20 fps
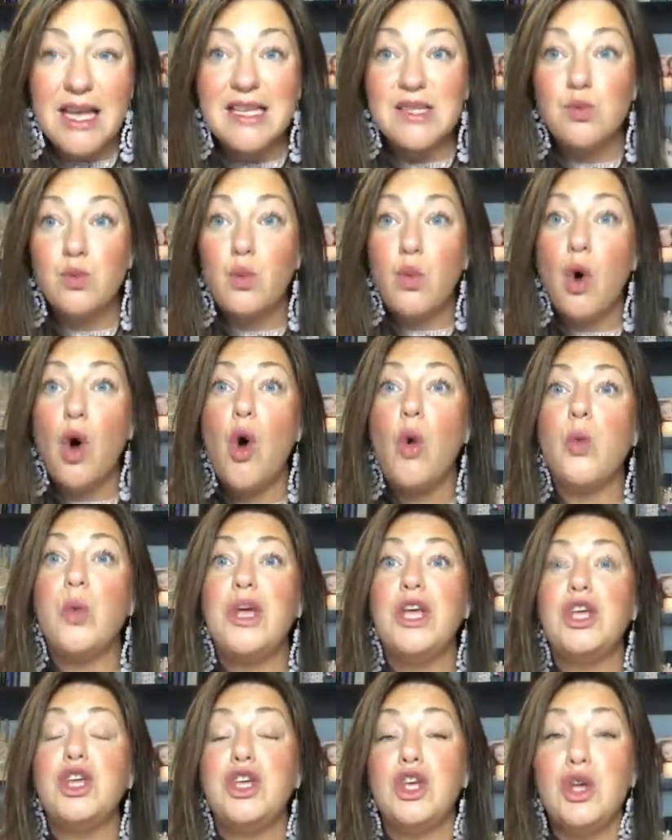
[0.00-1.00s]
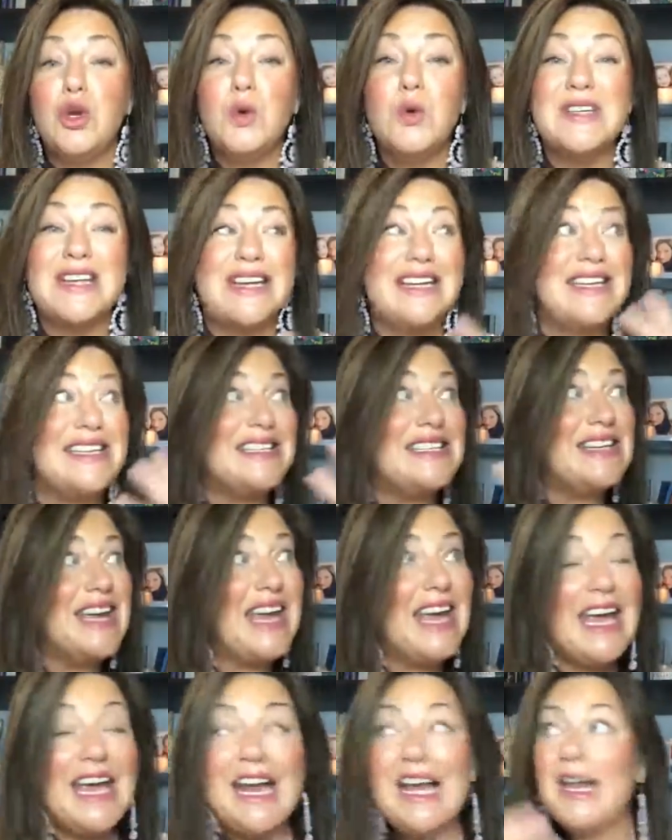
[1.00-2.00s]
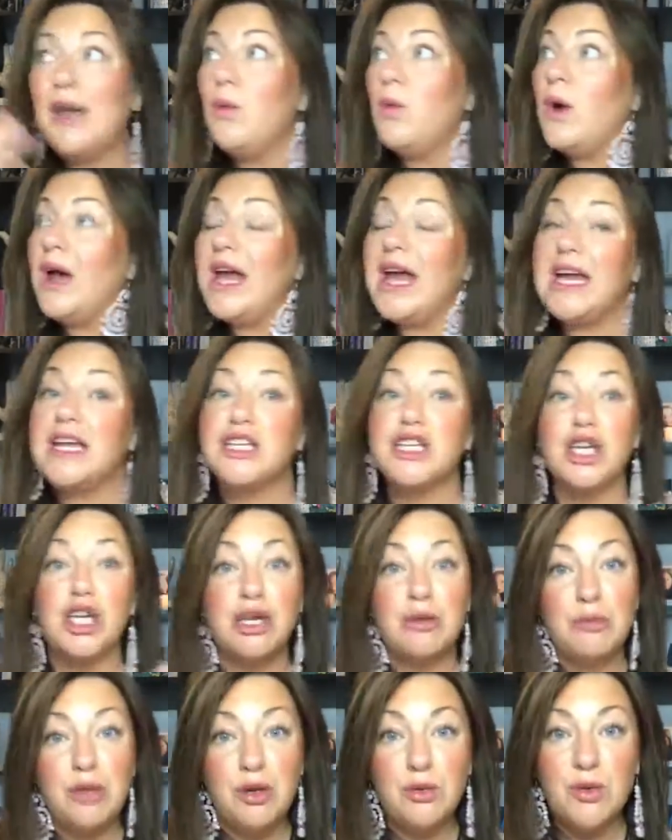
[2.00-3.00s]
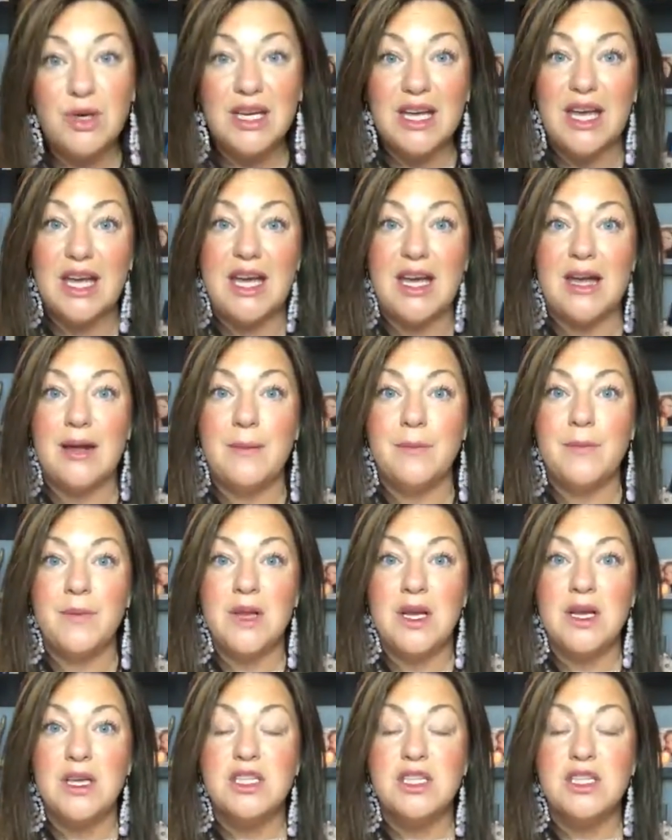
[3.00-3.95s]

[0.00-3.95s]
It's what we use in a daily way to communicate.